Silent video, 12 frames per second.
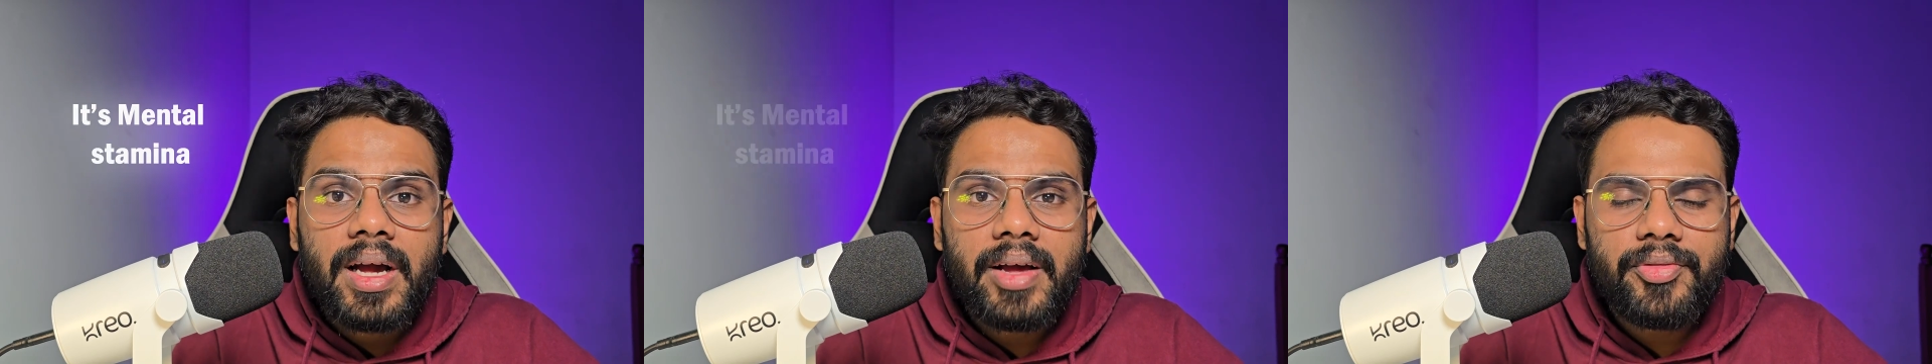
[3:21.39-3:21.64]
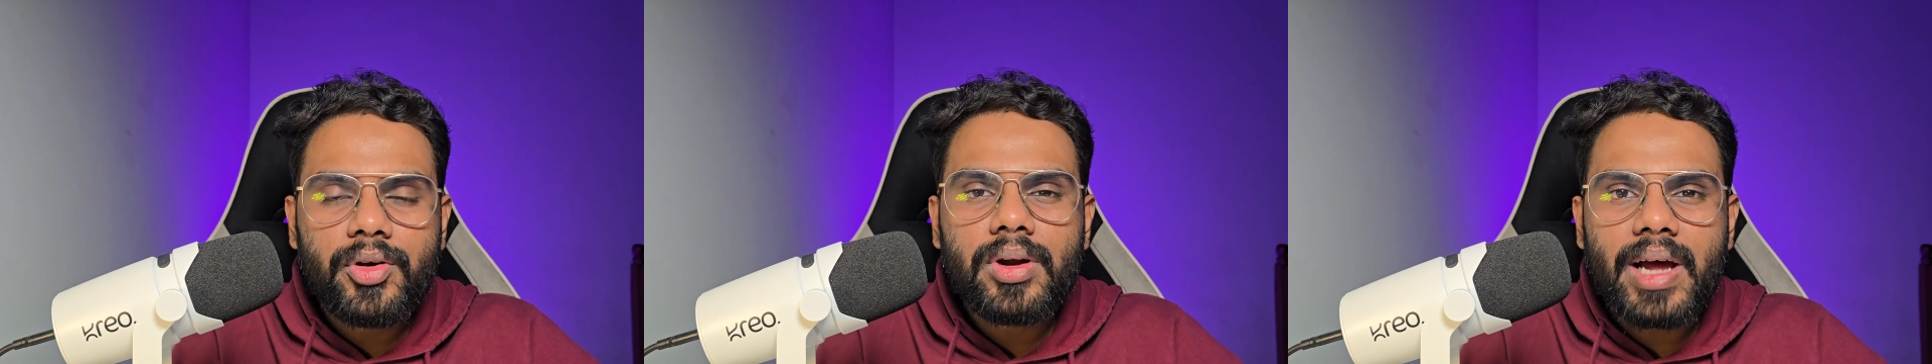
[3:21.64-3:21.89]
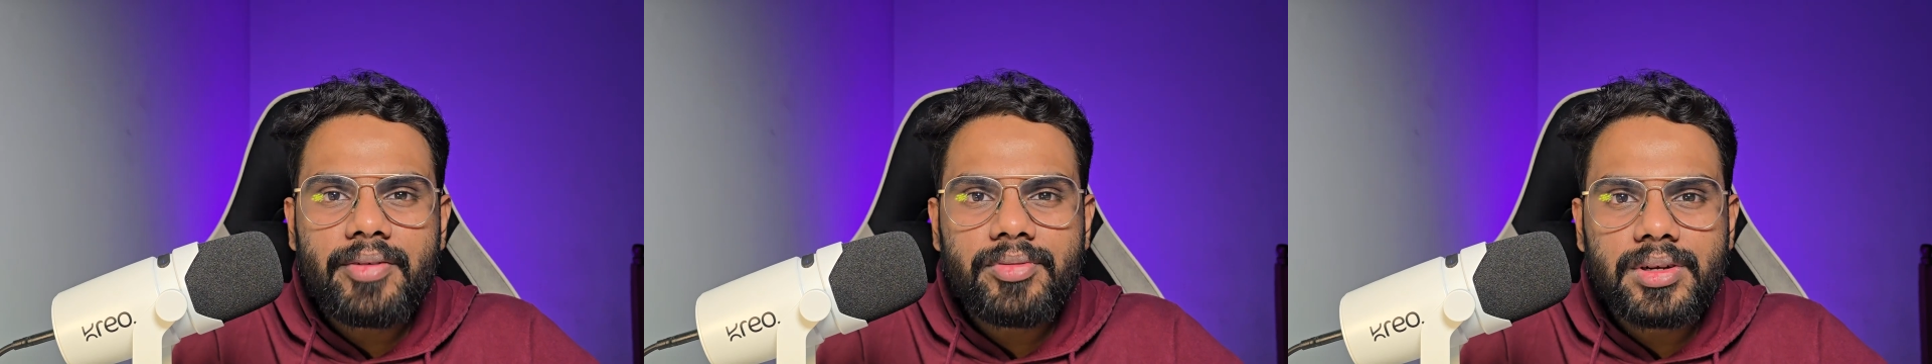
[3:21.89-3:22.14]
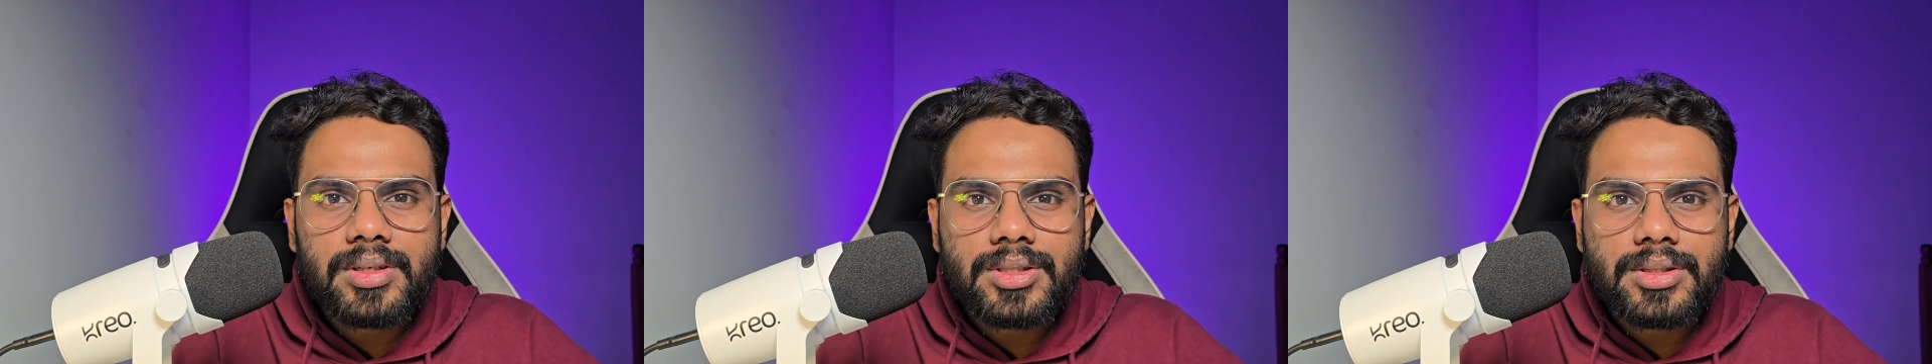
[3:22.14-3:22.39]
If you're
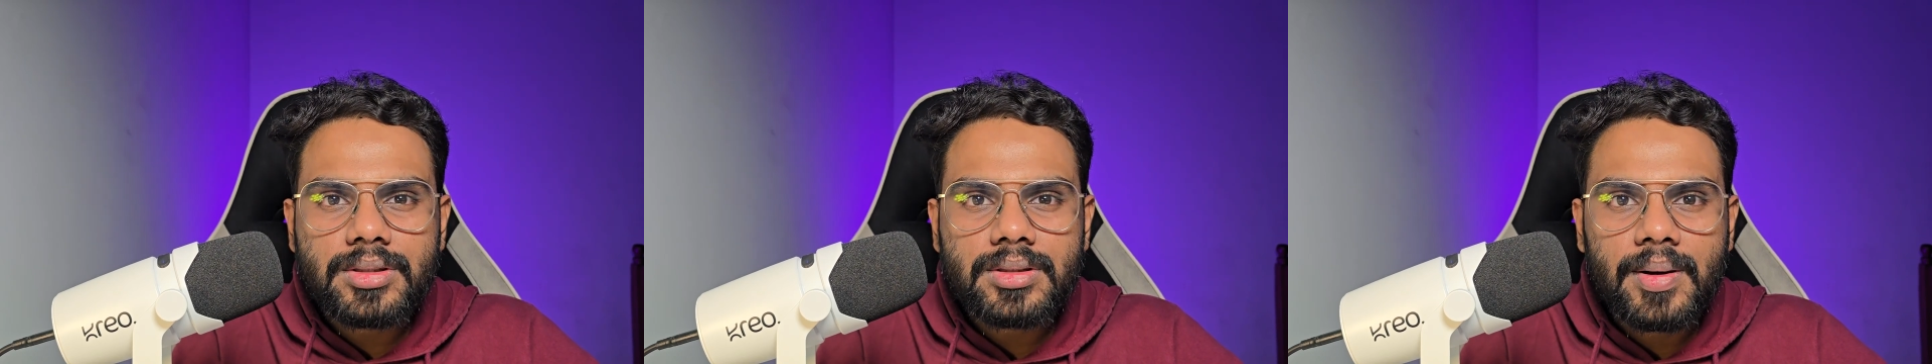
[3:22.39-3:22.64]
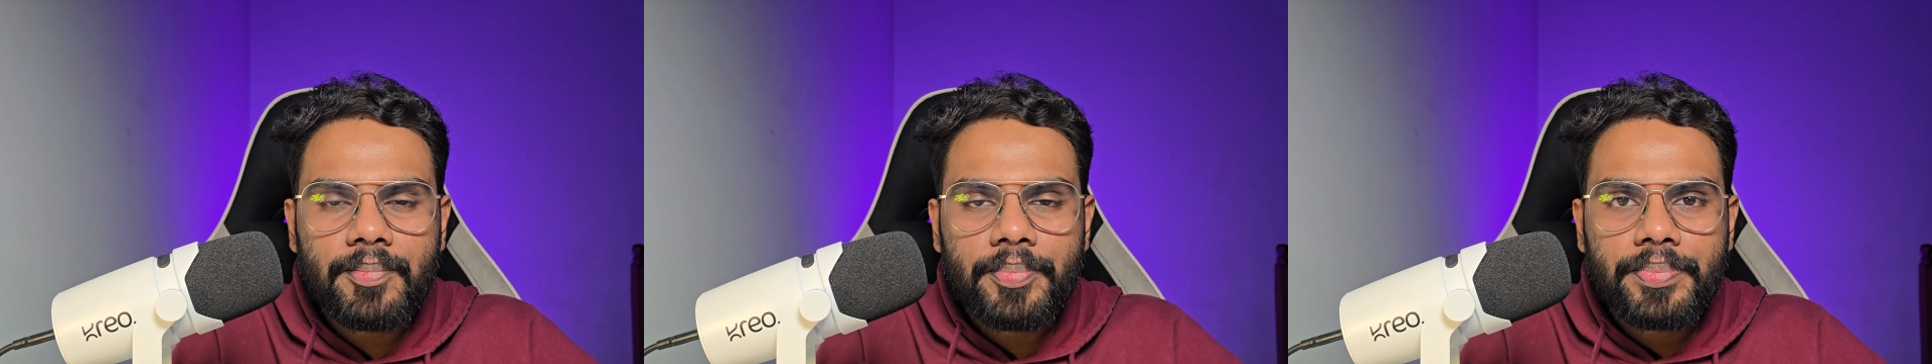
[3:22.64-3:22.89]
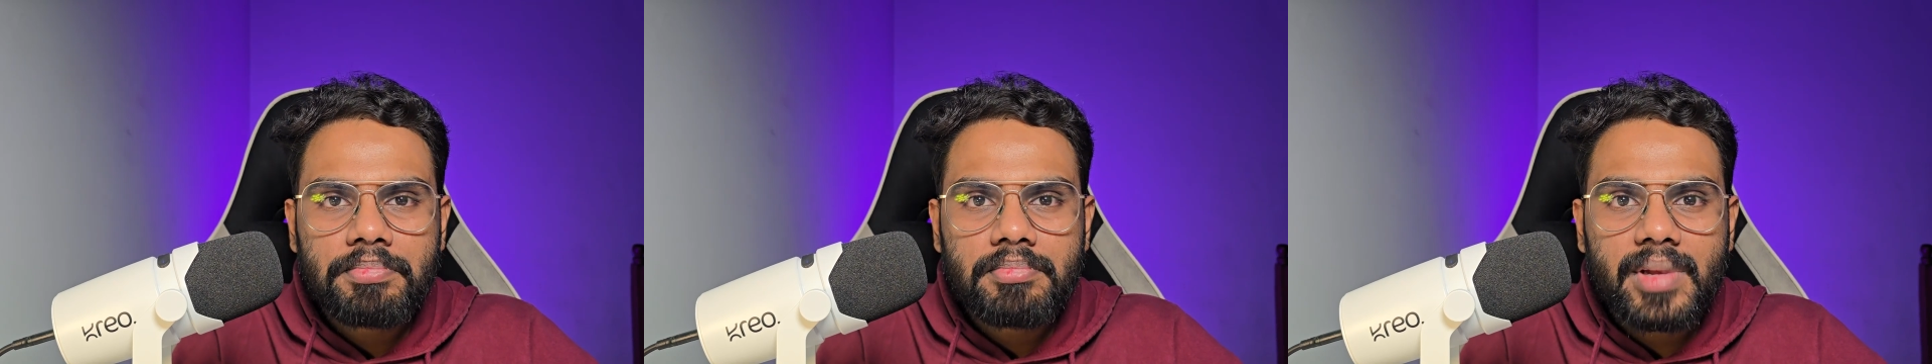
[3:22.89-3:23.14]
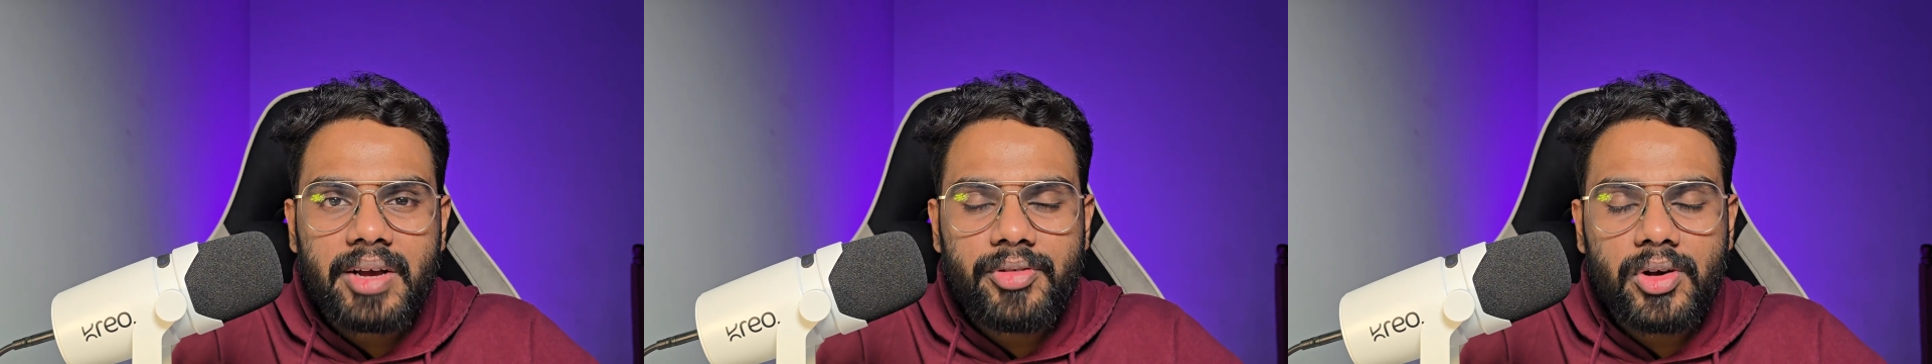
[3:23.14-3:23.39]
average,
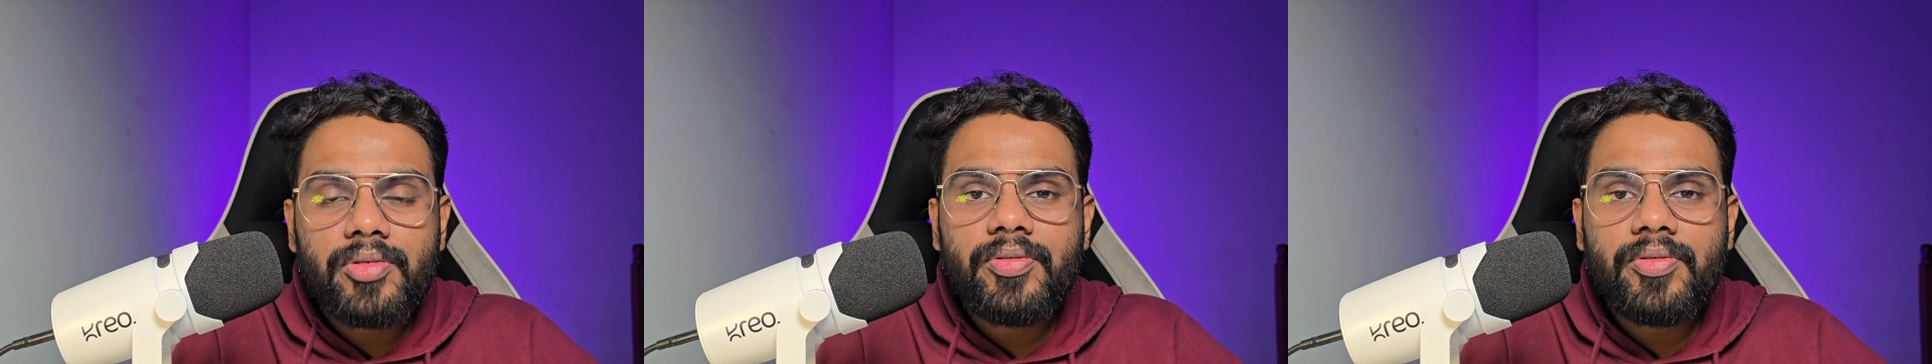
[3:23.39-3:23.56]
if you've